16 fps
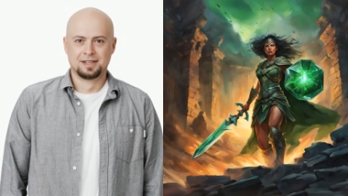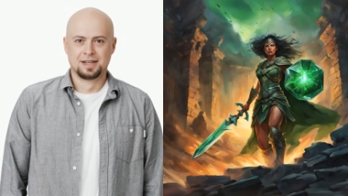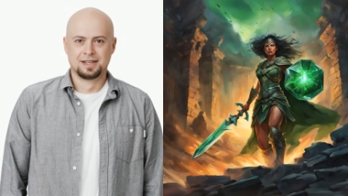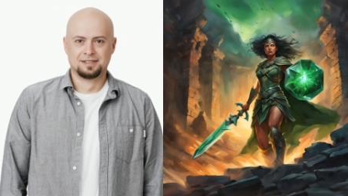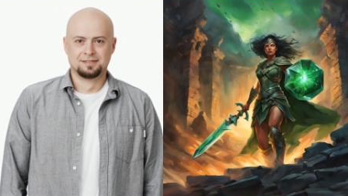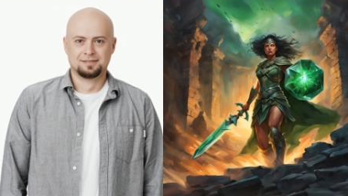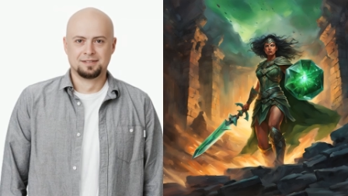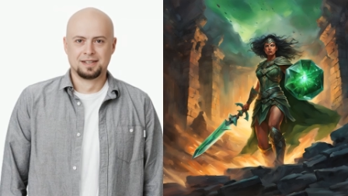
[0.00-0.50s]

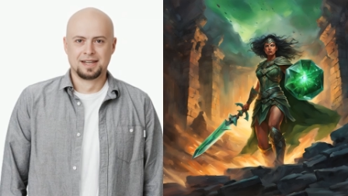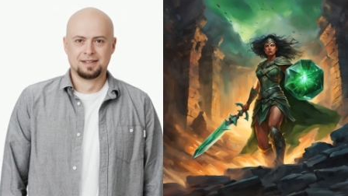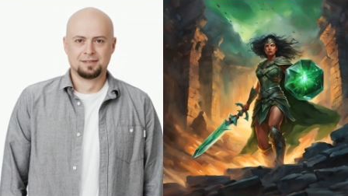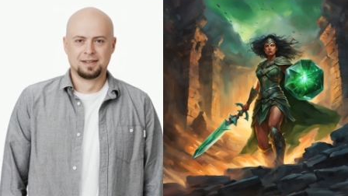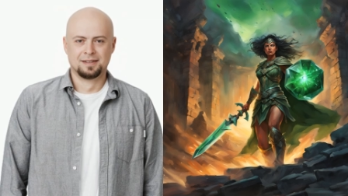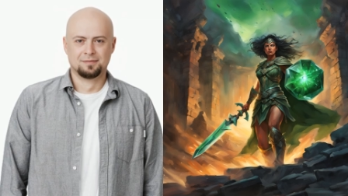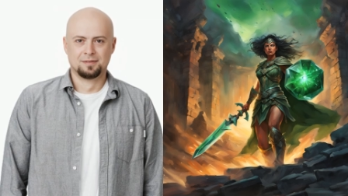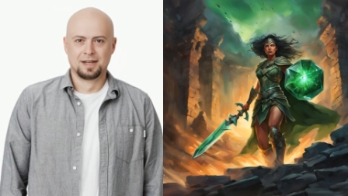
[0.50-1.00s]
light
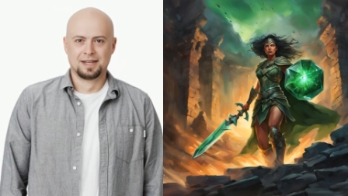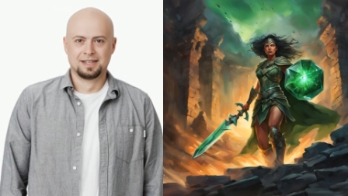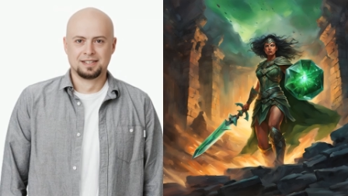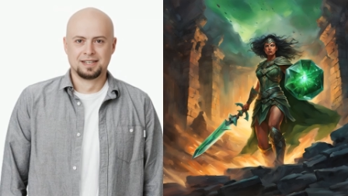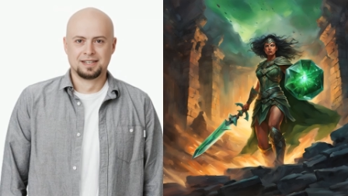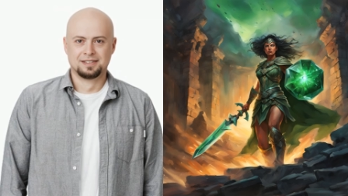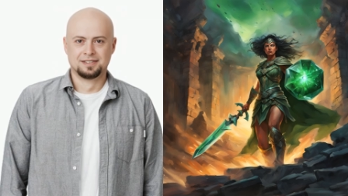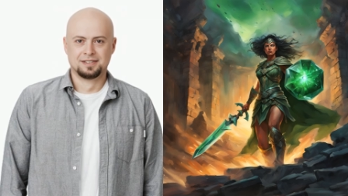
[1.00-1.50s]
flaring
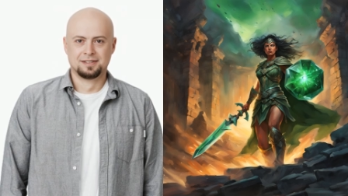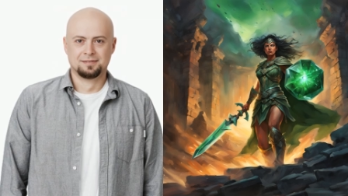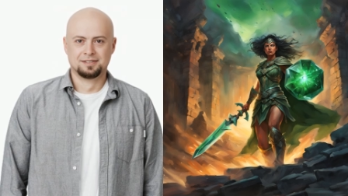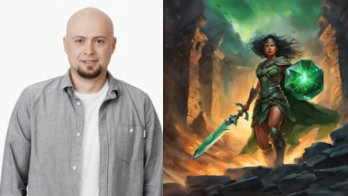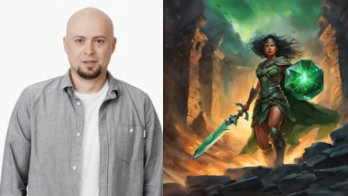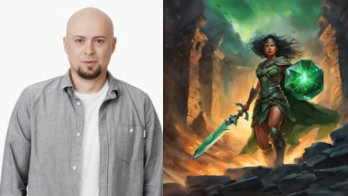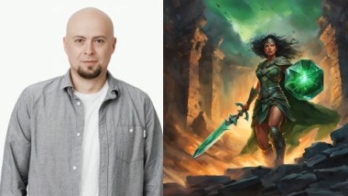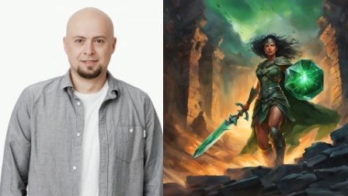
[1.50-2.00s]
brightly as it
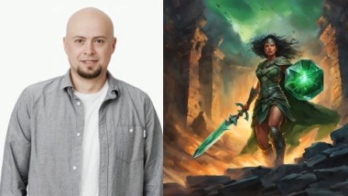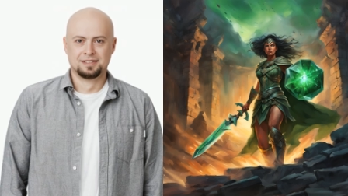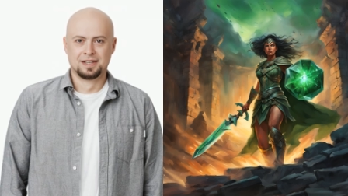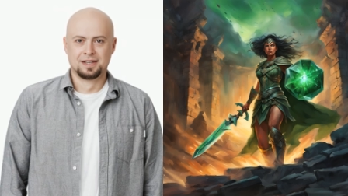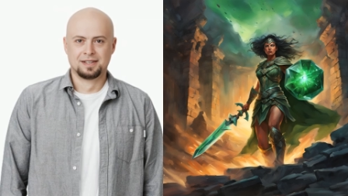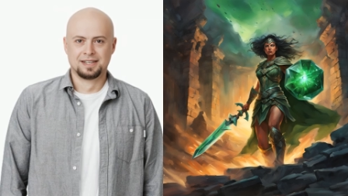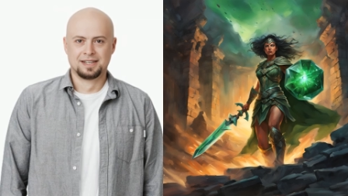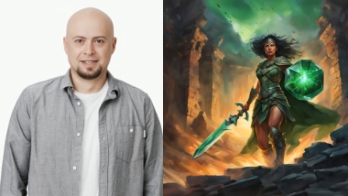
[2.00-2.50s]
absorbed the
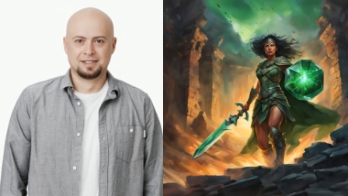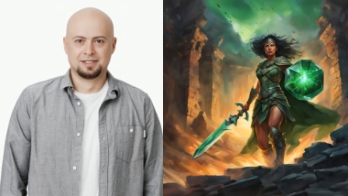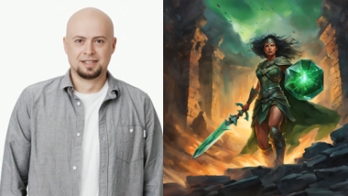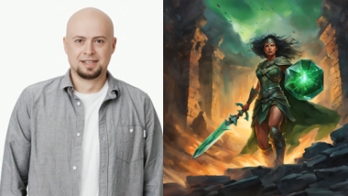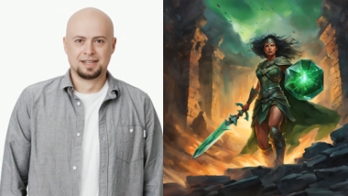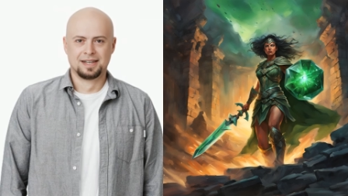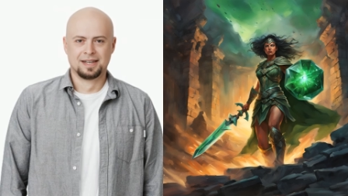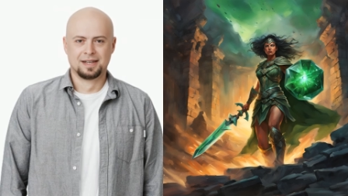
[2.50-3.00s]
dark
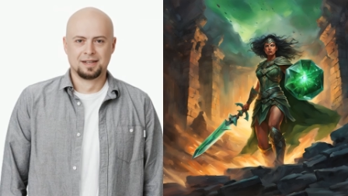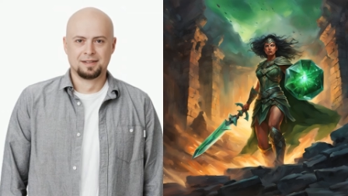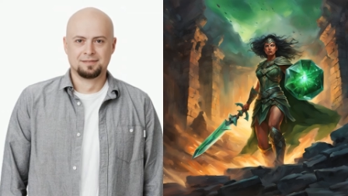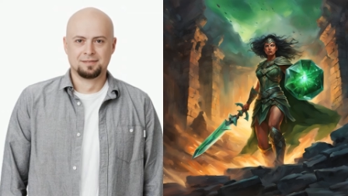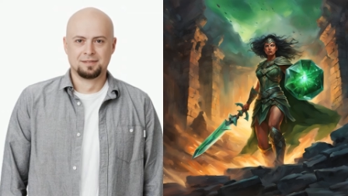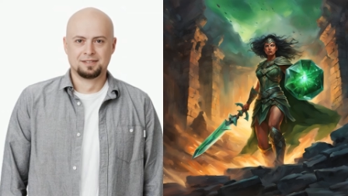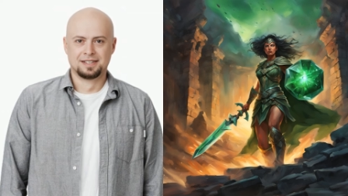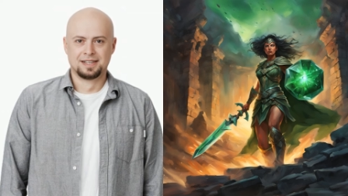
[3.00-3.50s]
energy,
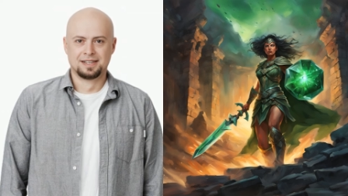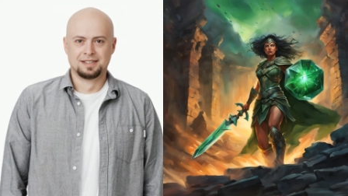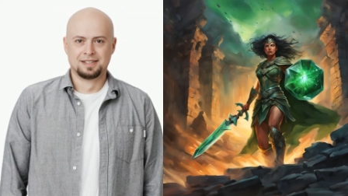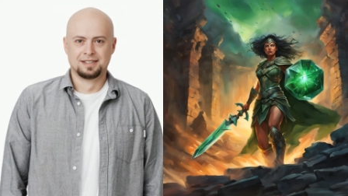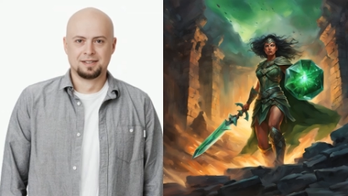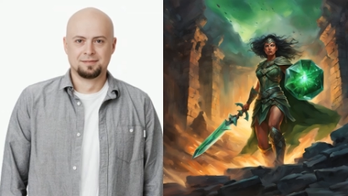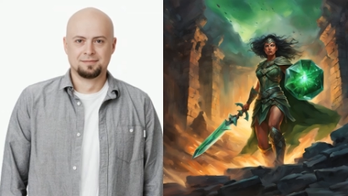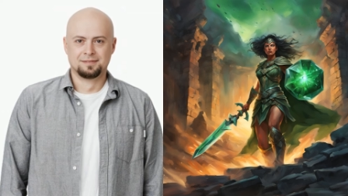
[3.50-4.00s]

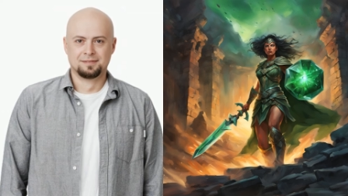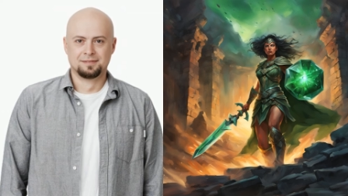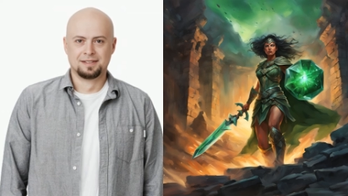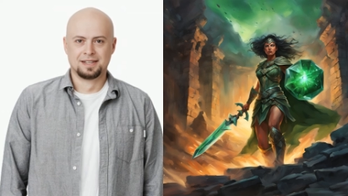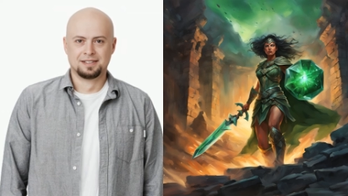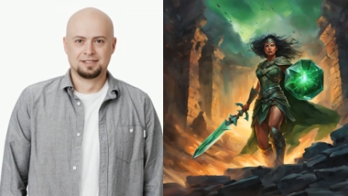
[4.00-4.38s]
protecting them from the